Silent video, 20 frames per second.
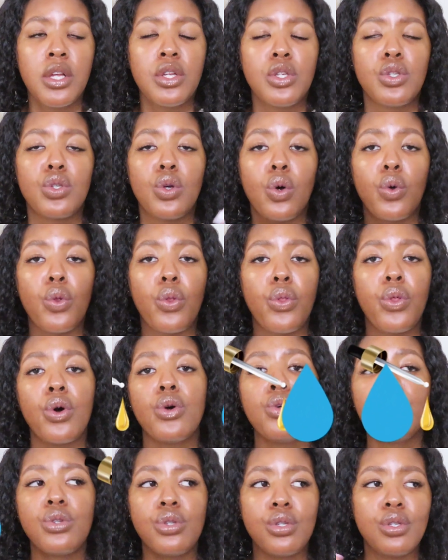So
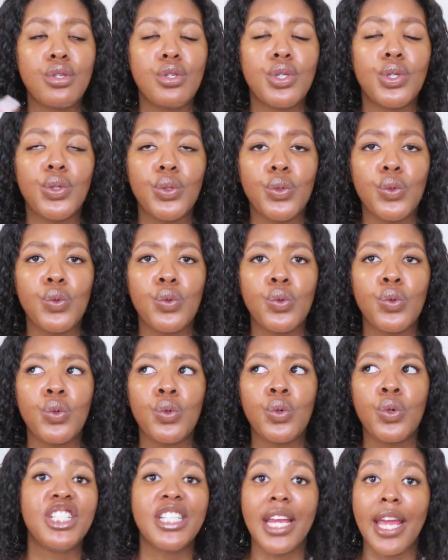those two
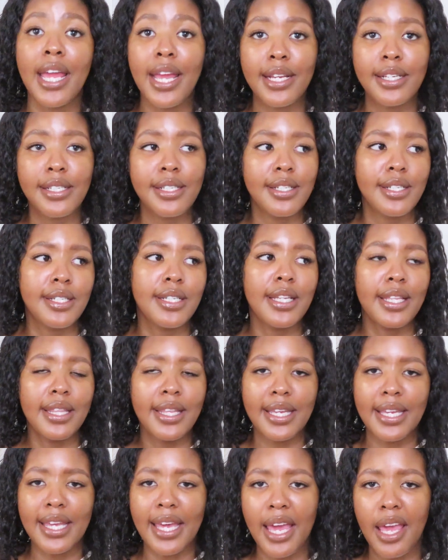changed
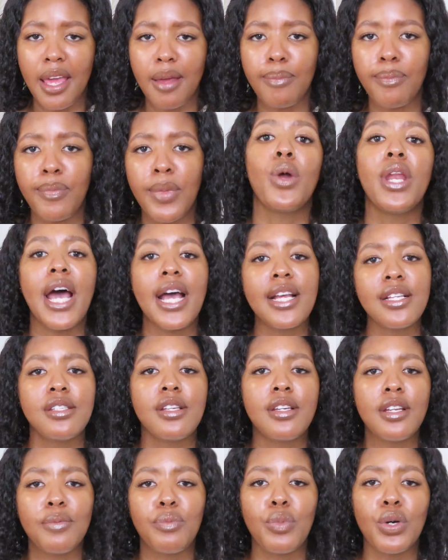the game. When I
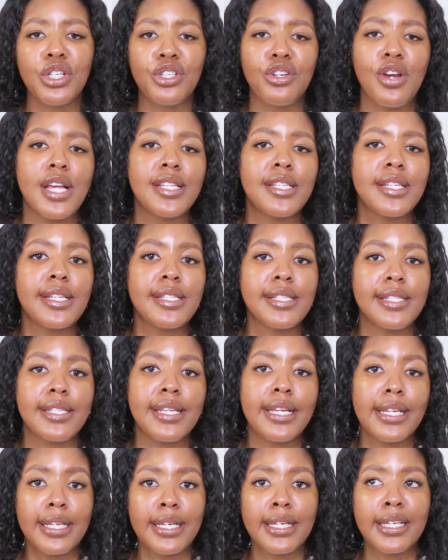started moisturizing and
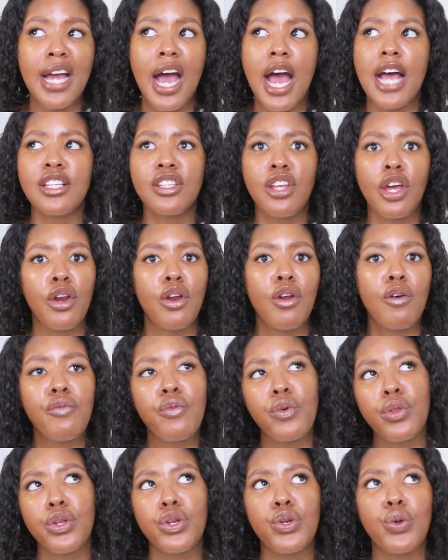sealing, I started
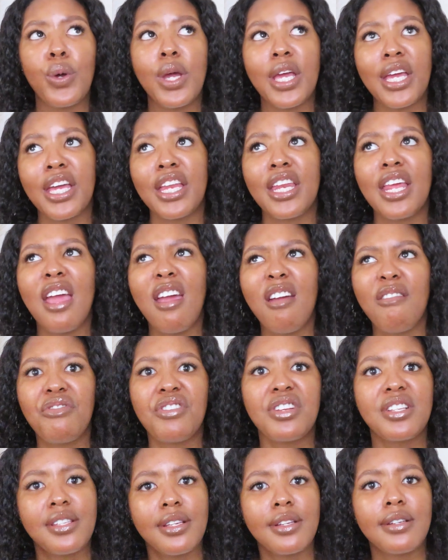off with doing it
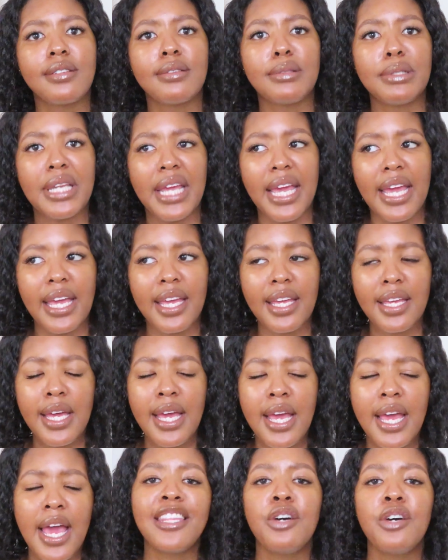every single day,
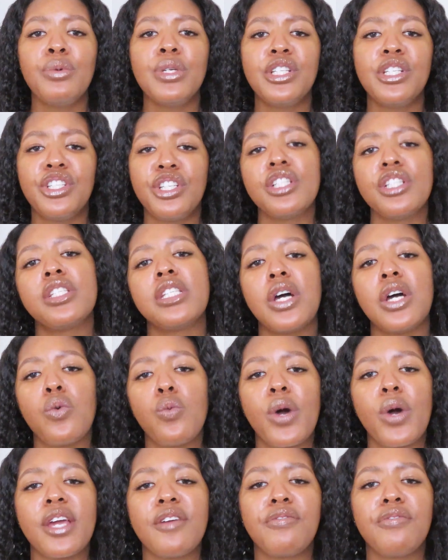and that was just a
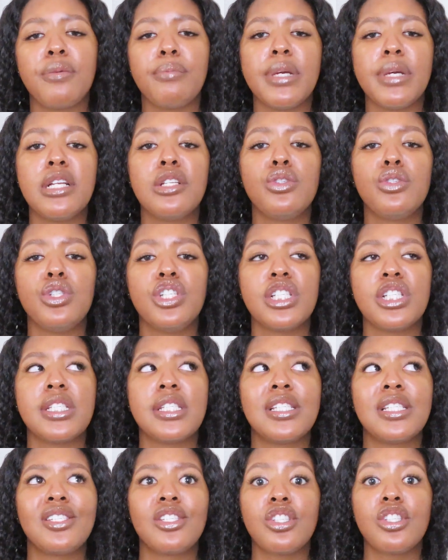way for me to
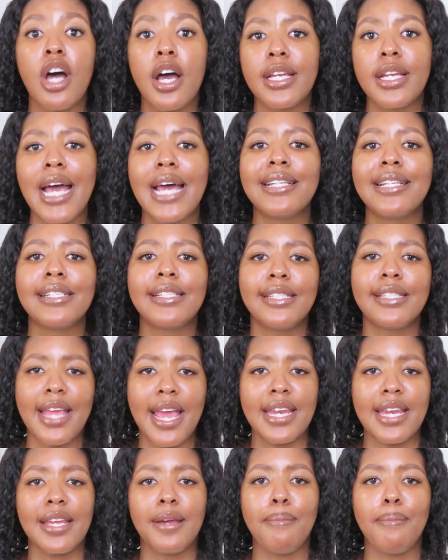just start
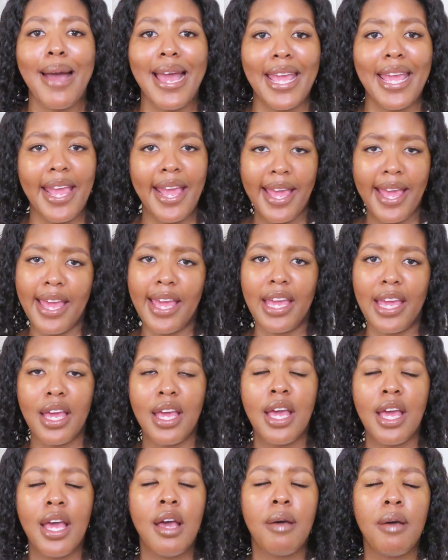understanding my hair,
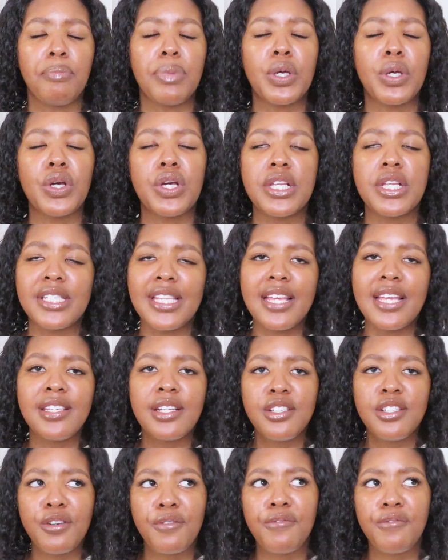because there's
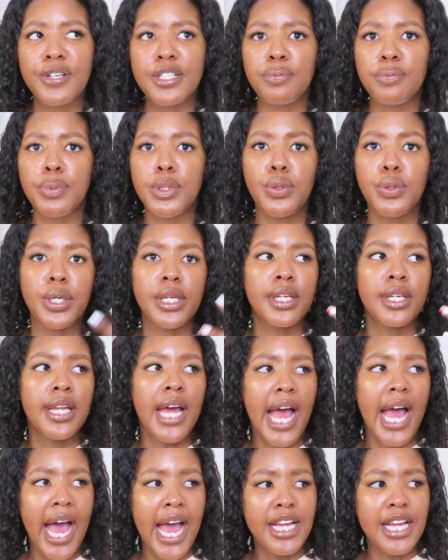a difference between
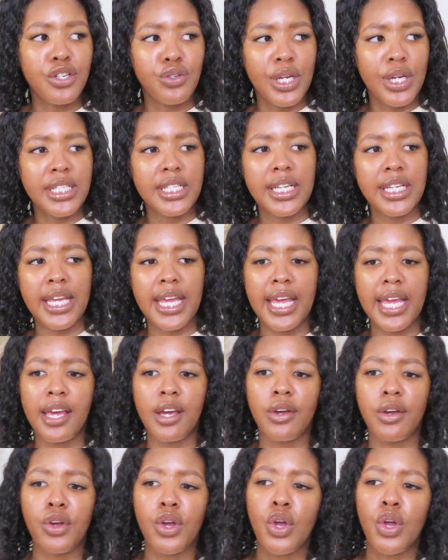hydrated
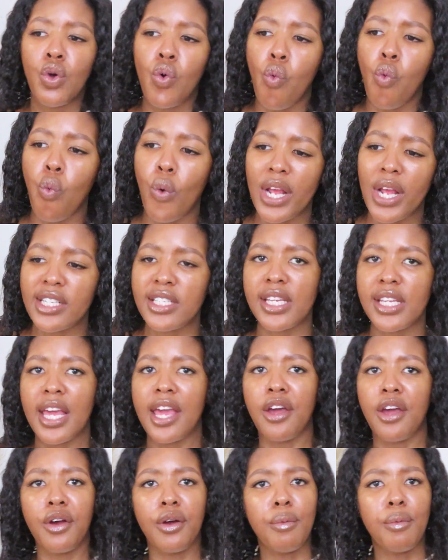hair, wet
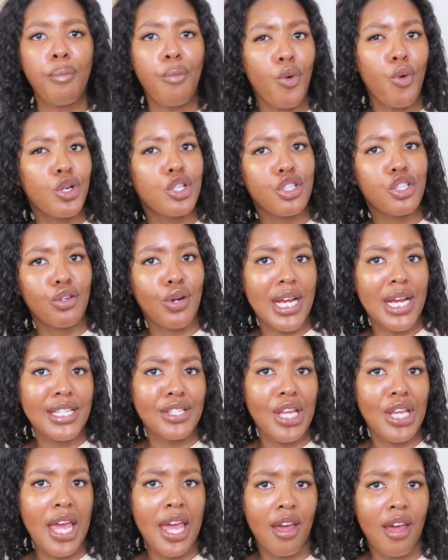hair,
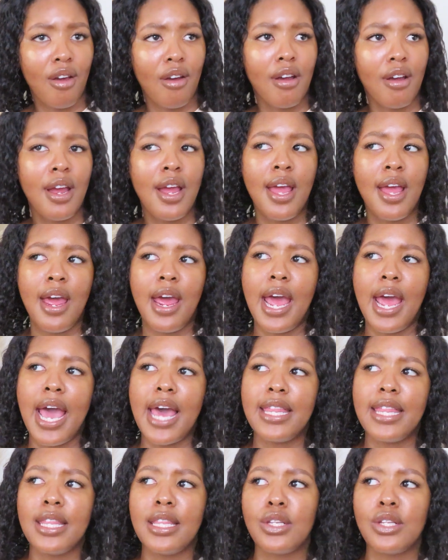moisturized hair,
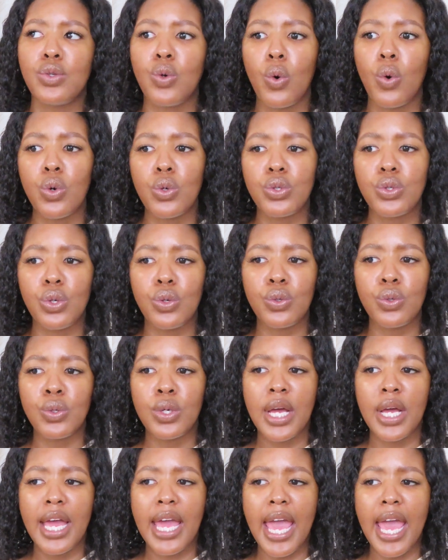and then there's also
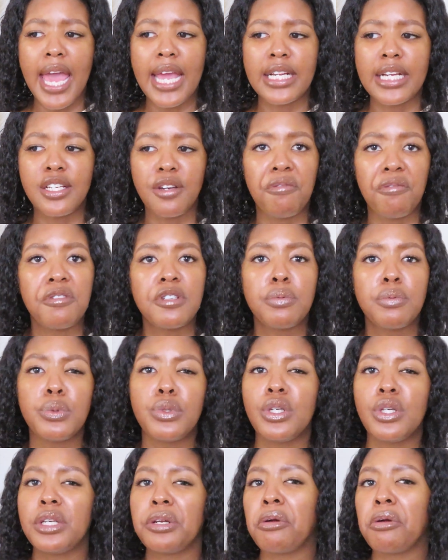a difference
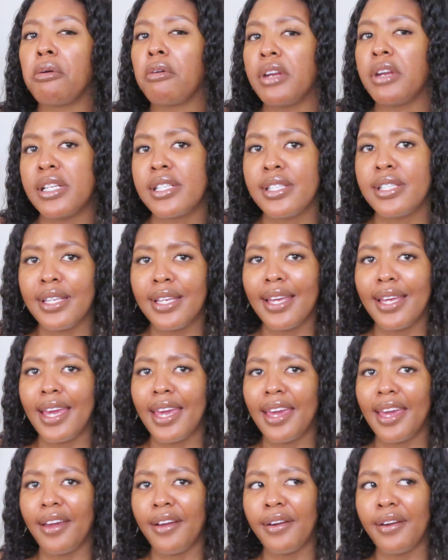between greasy
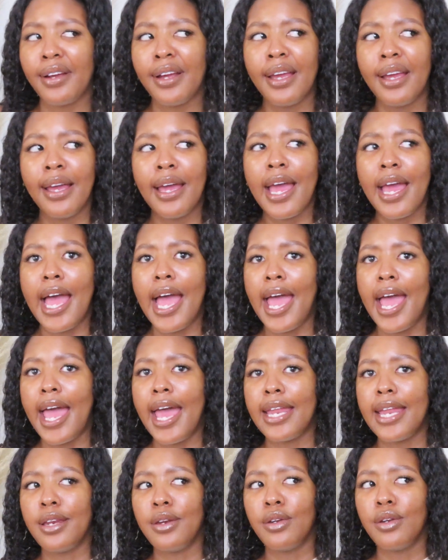hair
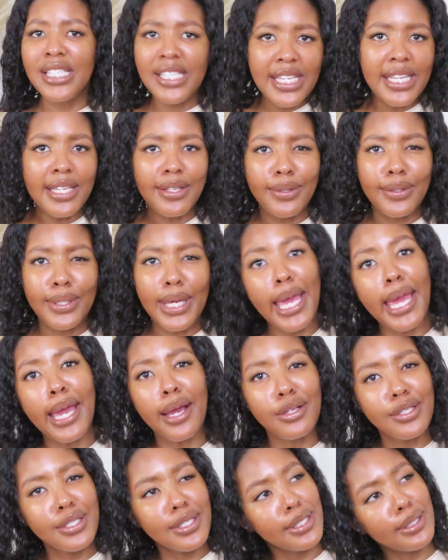and sealed
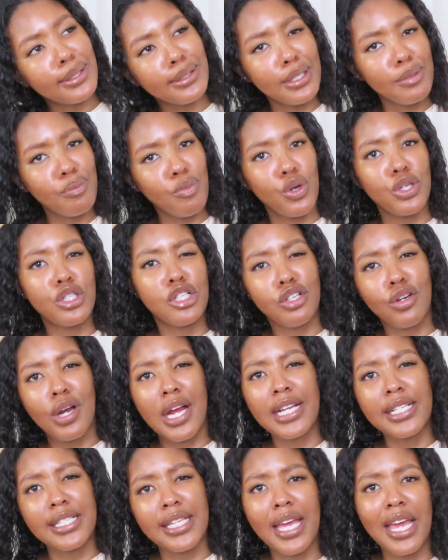and
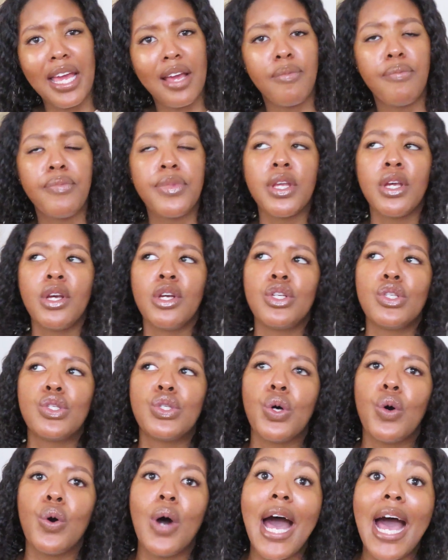moisturized hair.
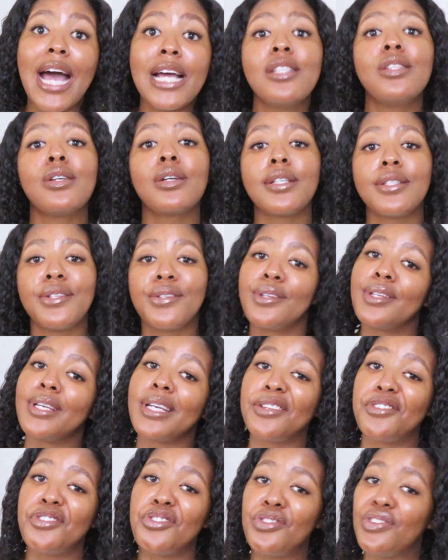So I took it to the
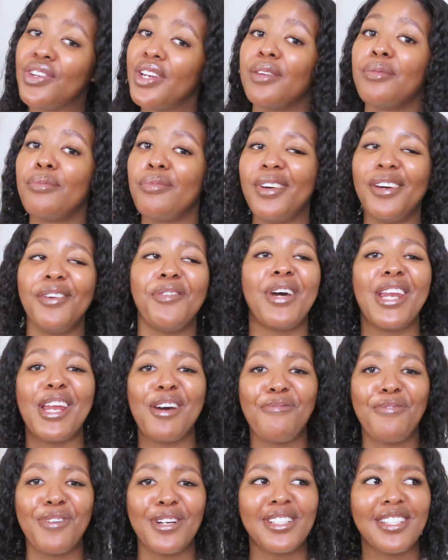extreme when I
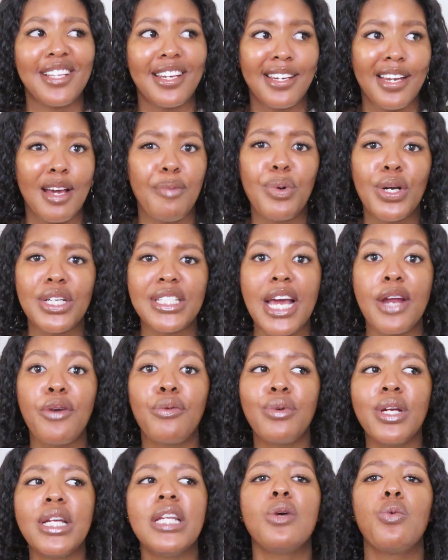first started out, because I
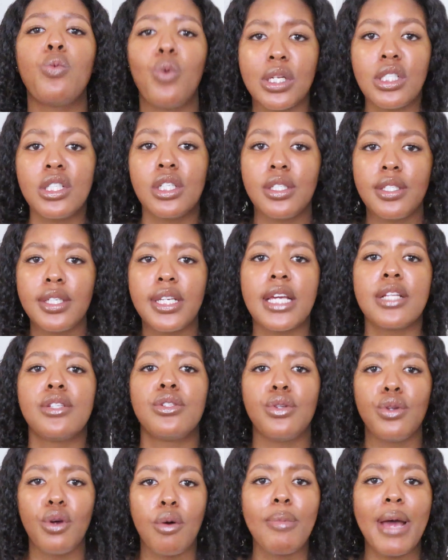really wanted to get
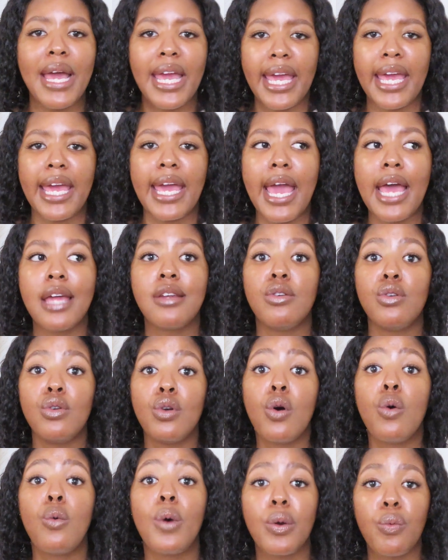to know my hair and
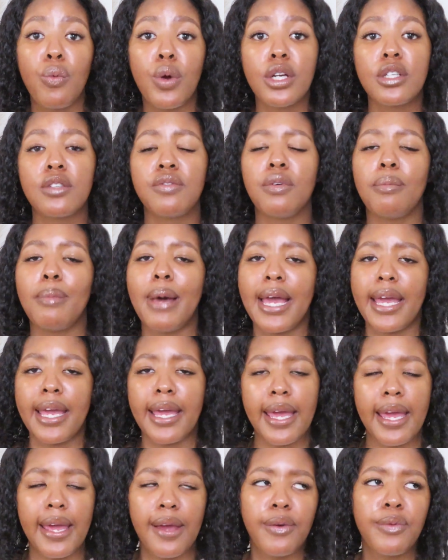know what works for my
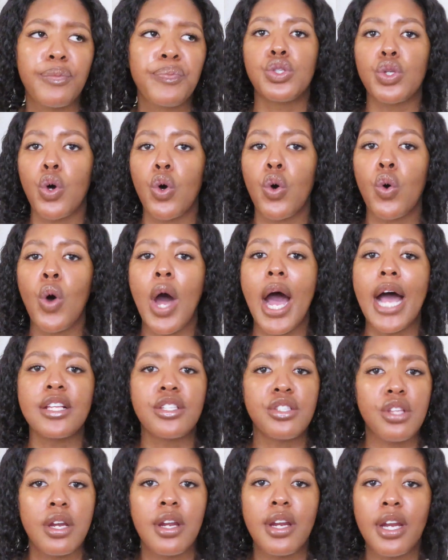hair. So I
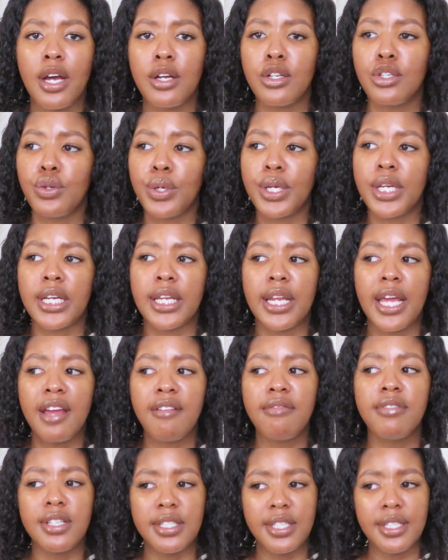started out doing it
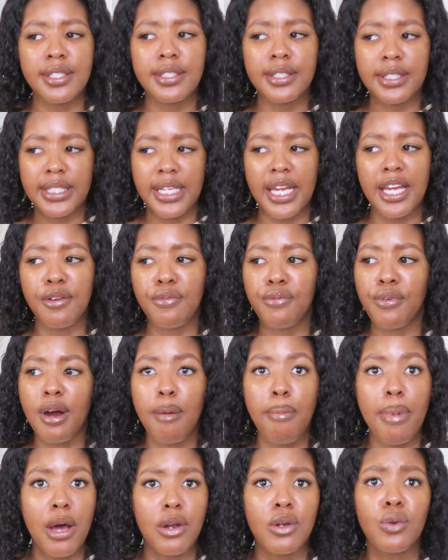every single day for
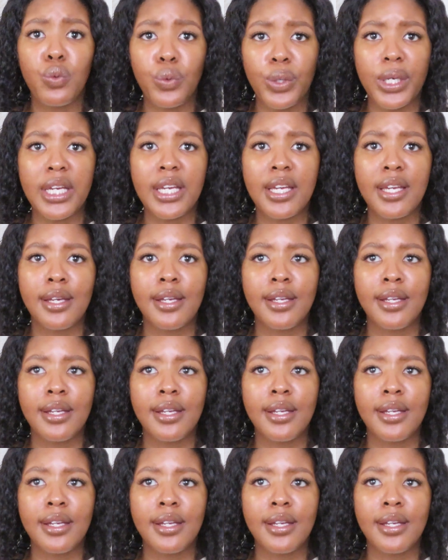about a week.